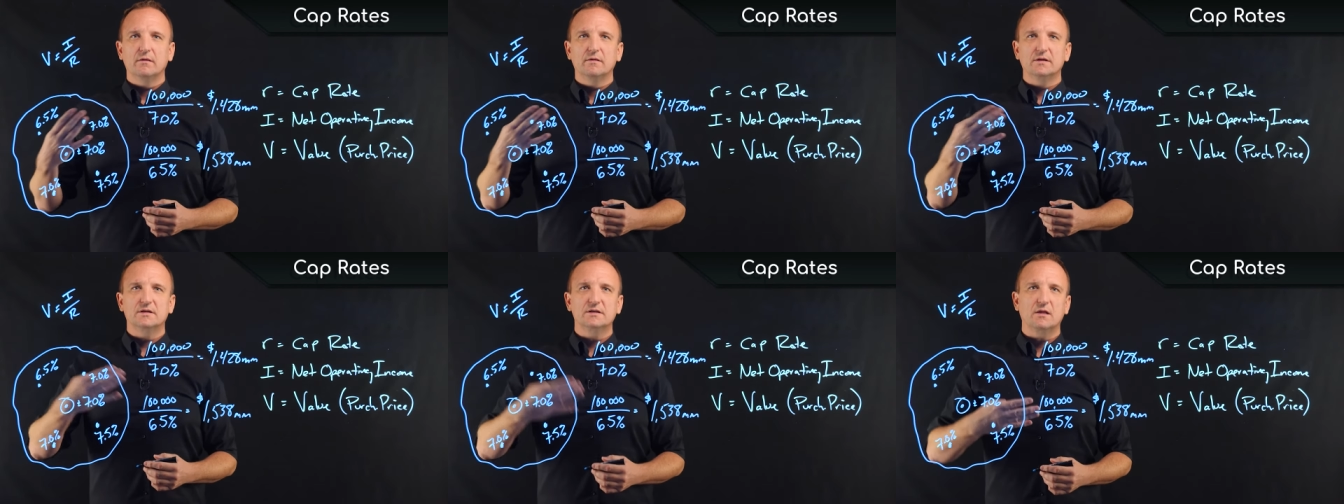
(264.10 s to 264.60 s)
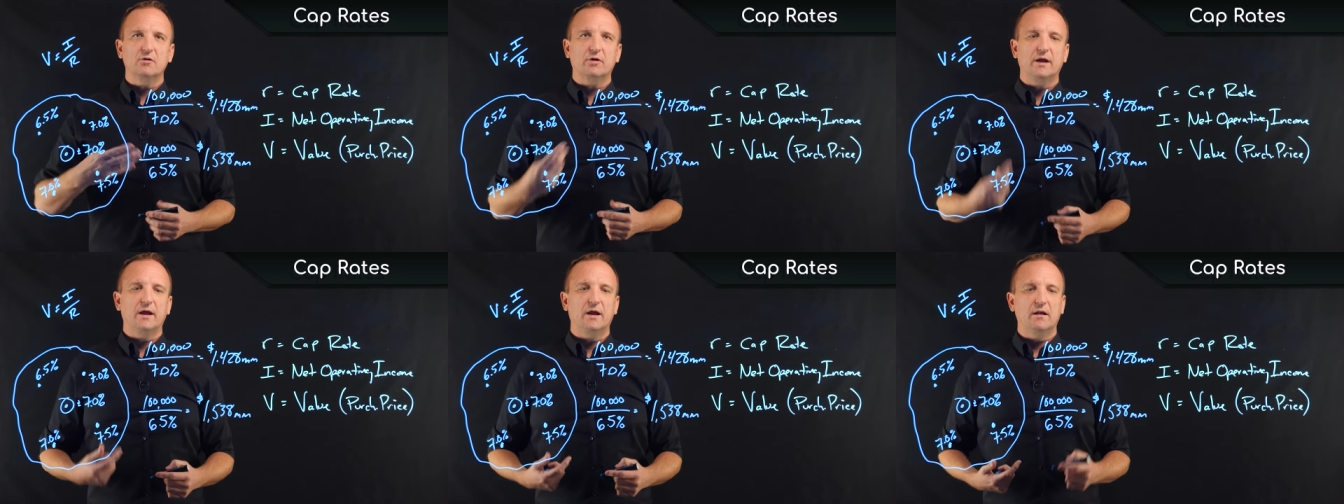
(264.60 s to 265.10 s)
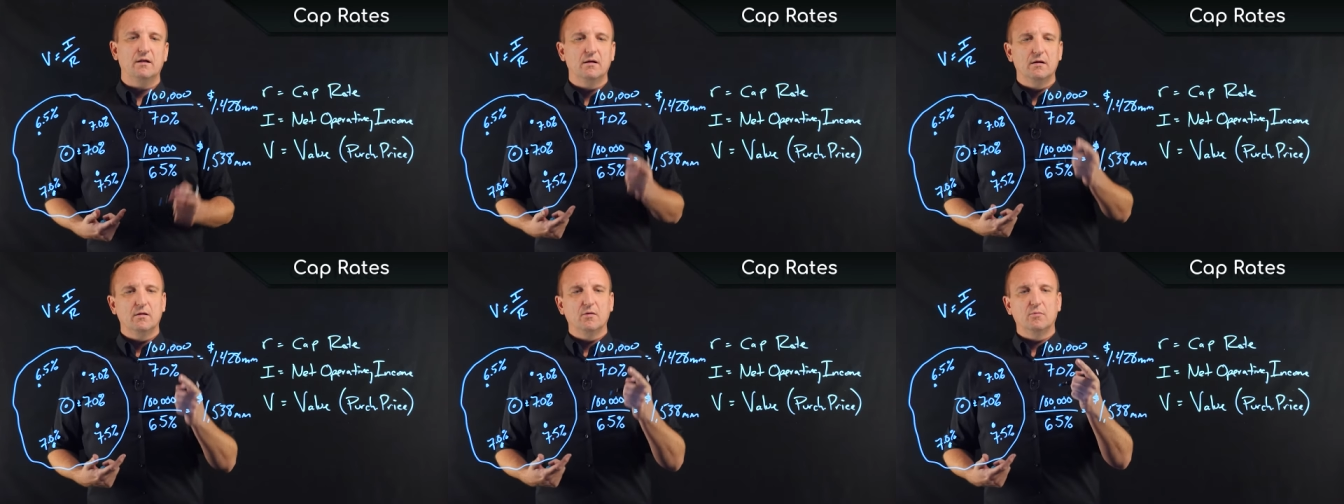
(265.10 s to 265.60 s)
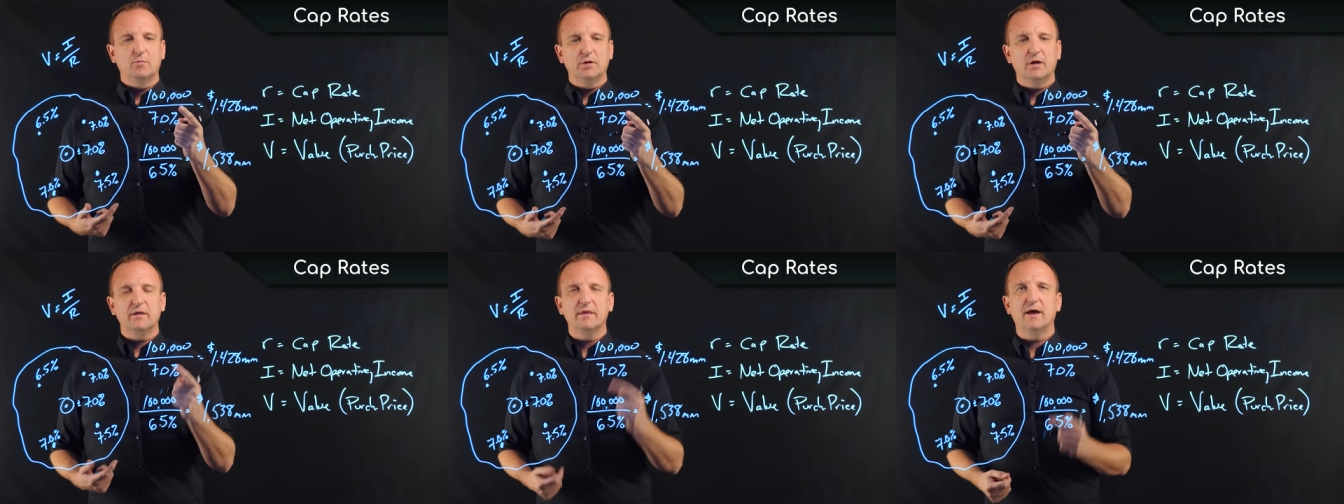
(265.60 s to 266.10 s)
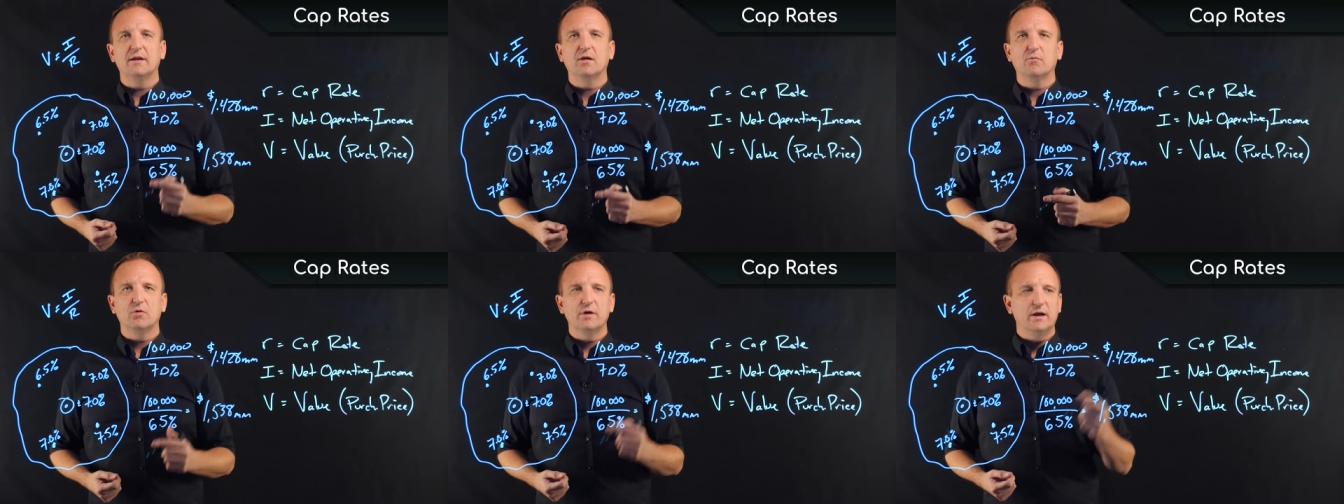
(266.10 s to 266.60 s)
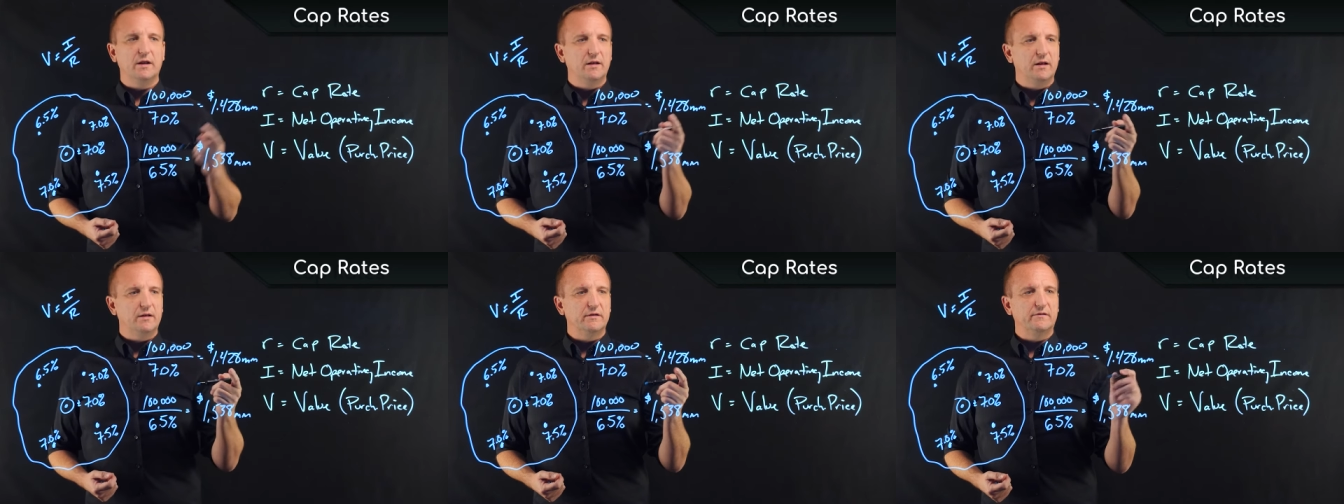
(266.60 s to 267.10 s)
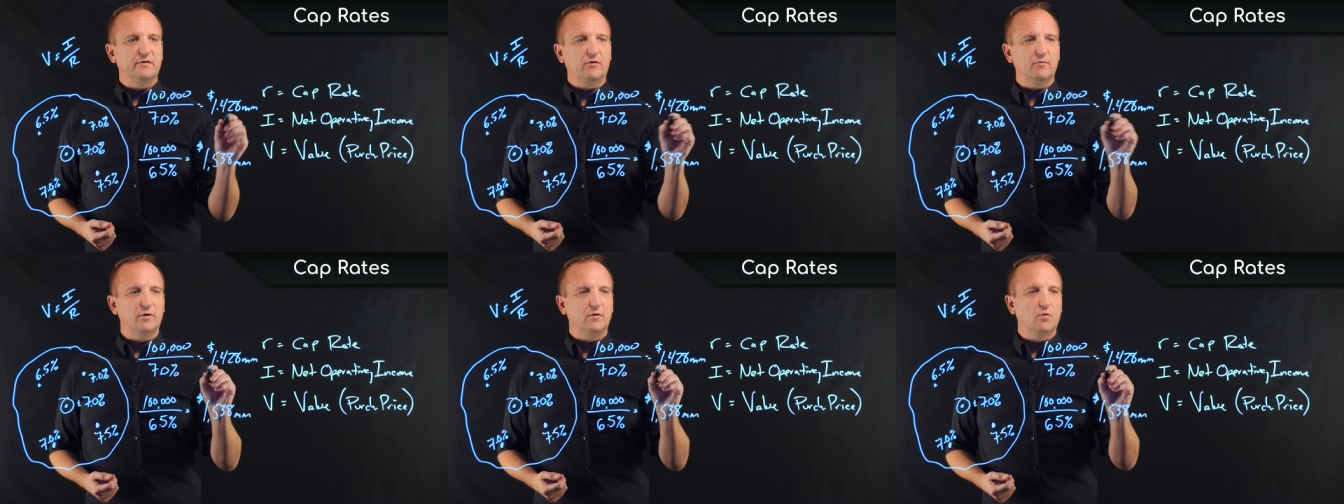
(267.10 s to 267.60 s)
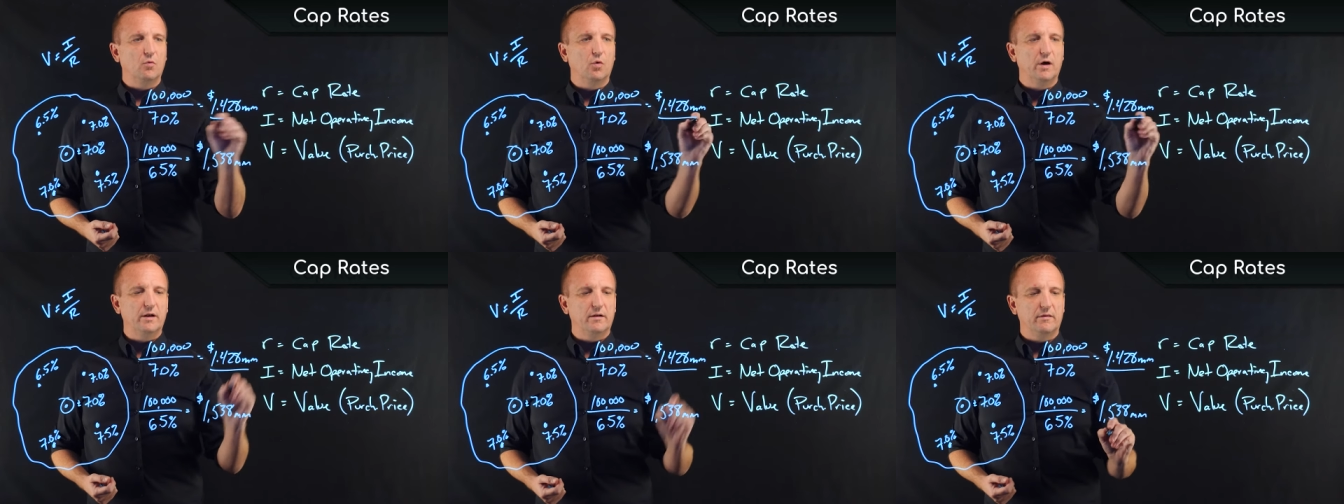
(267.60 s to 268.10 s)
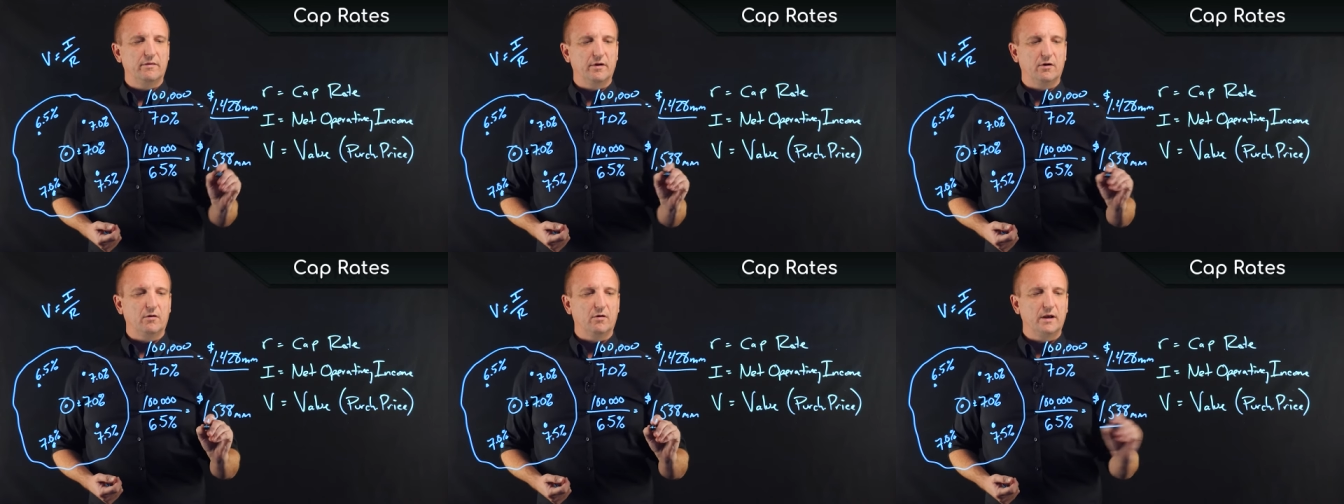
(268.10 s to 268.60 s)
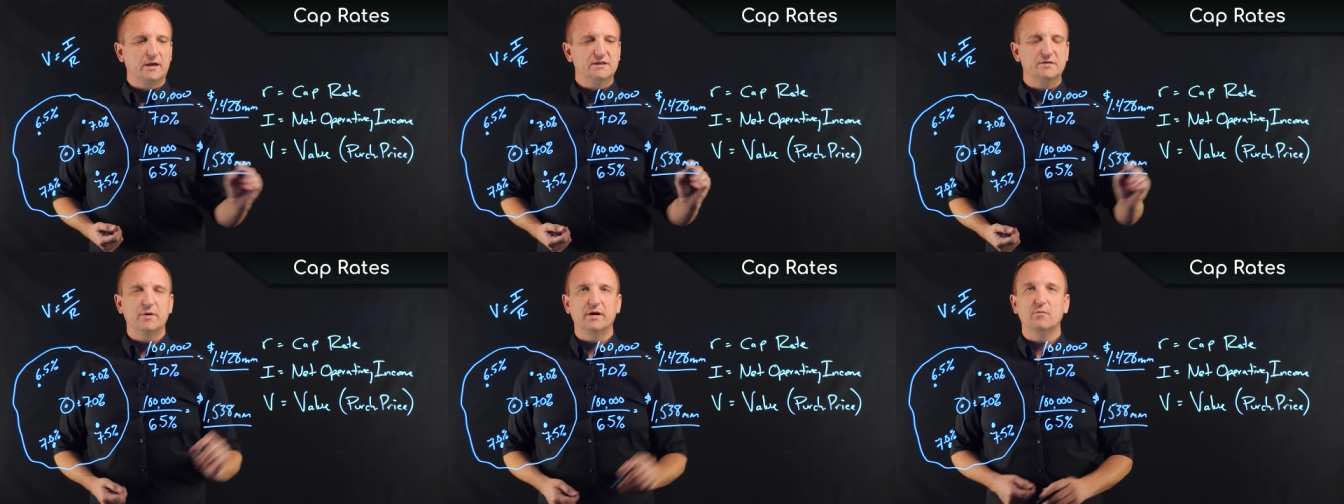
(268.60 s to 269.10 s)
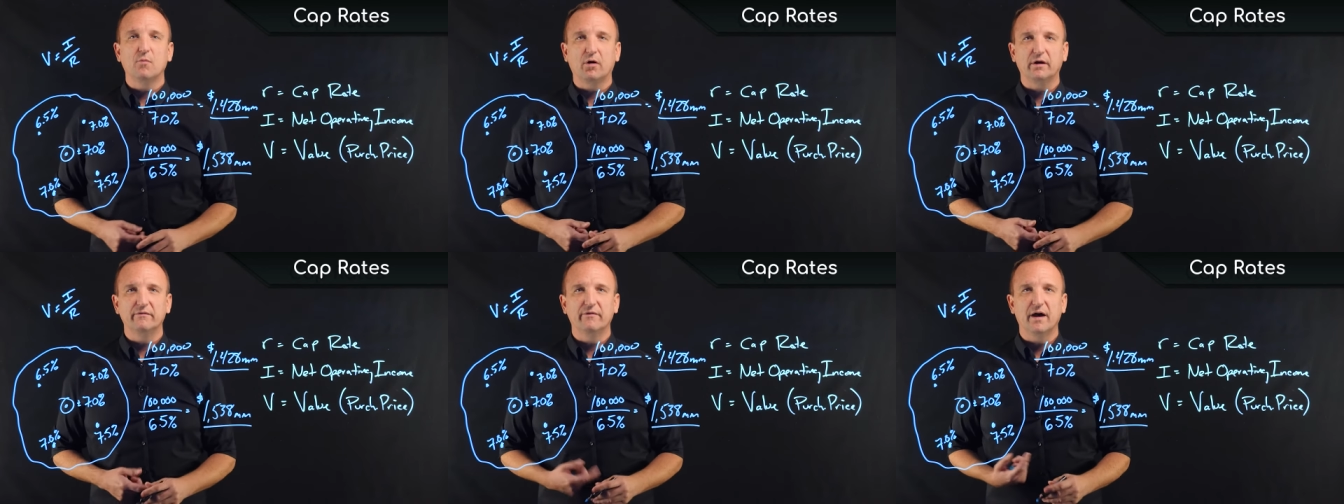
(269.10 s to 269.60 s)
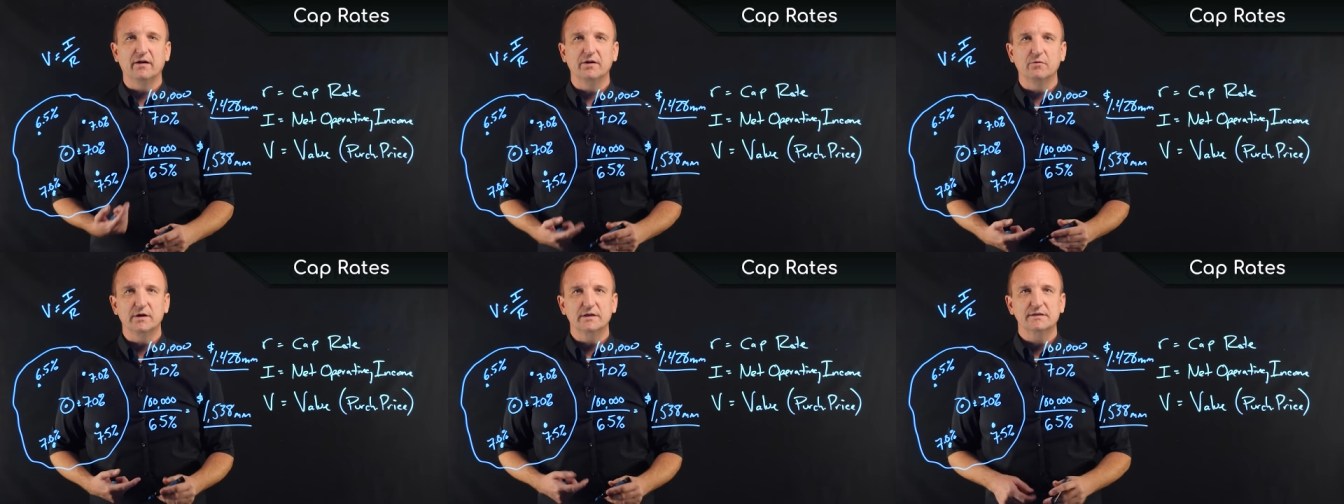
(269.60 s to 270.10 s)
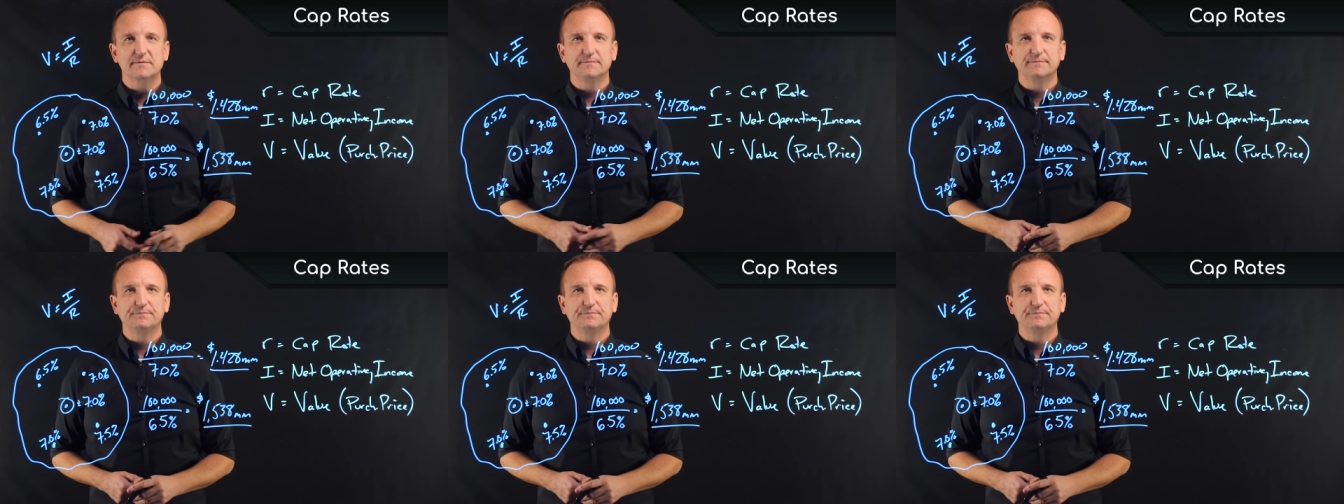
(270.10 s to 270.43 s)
the seller can plug that number in and determine what their estimated market value is.